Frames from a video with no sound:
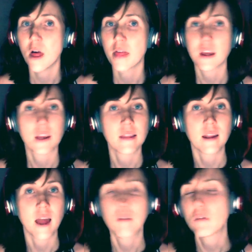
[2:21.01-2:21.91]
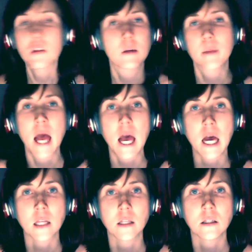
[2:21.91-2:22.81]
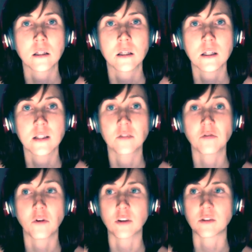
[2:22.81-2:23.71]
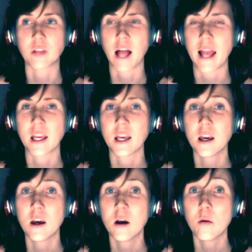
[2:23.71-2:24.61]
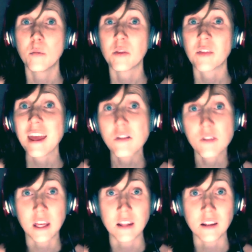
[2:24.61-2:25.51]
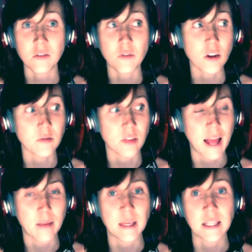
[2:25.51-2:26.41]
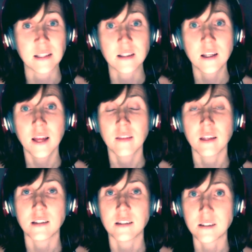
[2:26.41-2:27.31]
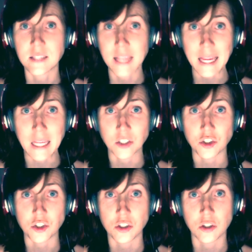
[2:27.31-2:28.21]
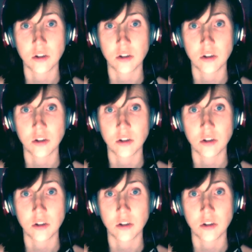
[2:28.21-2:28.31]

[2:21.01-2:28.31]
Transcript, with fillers: think that everything bad is a false flag, but they think that a false flag means that it's staged,